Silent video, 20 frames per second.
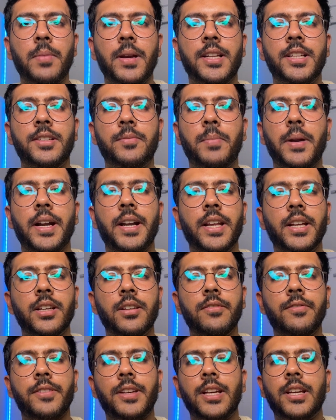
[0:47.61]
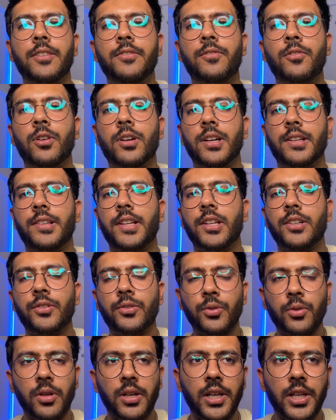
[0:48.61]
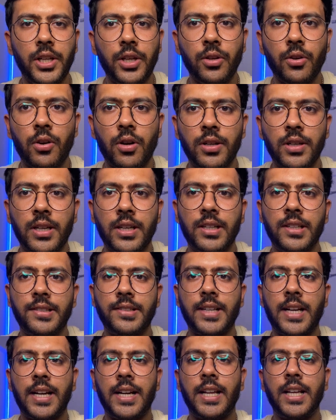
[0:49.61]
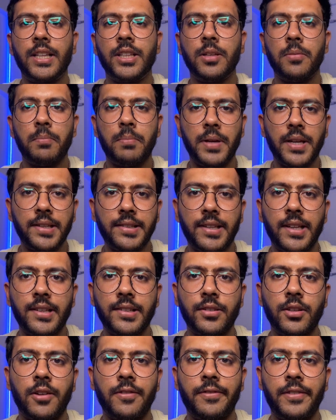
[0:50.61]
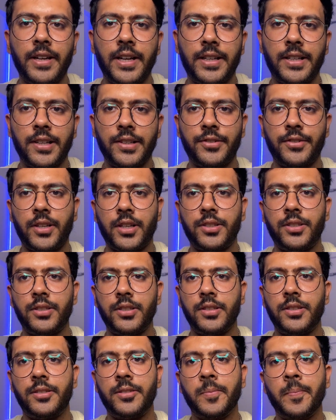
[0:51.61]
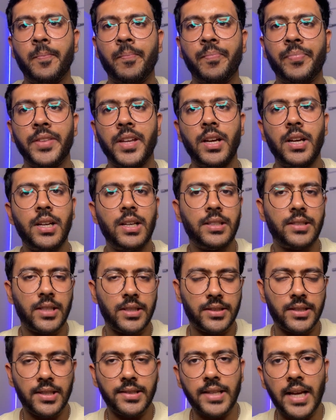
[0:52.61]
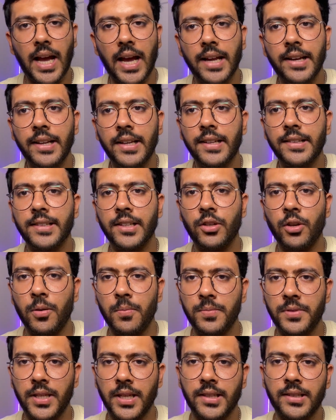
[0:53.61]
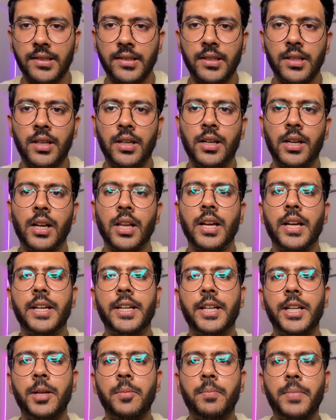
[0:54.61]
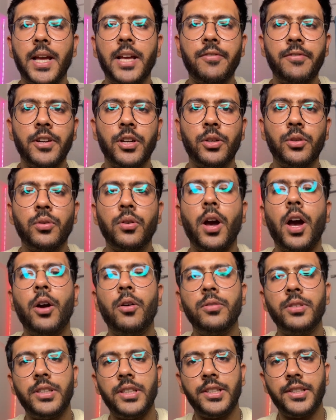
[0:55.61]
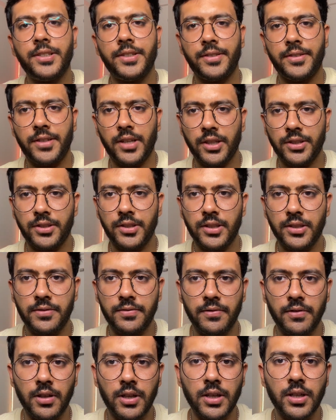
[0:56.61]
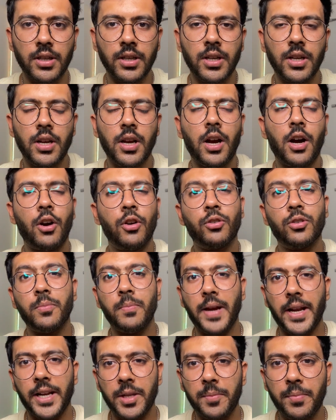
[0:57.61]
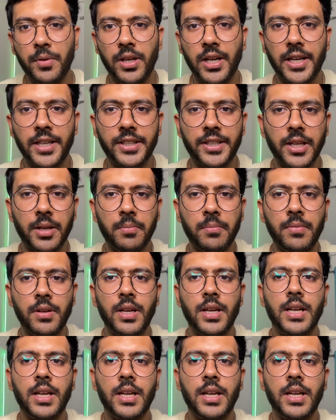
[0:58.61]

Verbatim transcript: by spending a week focusing solely on understanding the basics of data structures, such as arrays and objects. Deep dive into how these structures work, how to manipulate them,